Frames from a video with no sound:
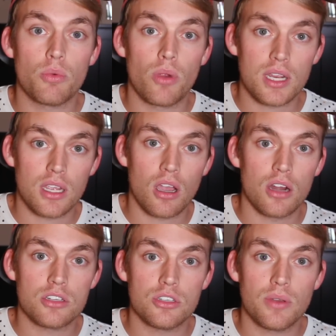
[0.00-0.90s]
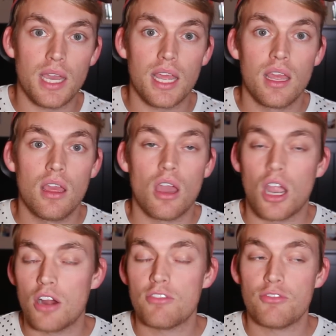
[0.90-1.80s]
you're working hard to it,
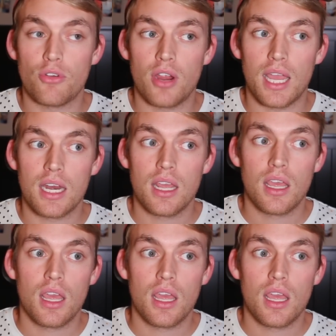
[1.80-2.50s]
hard for it,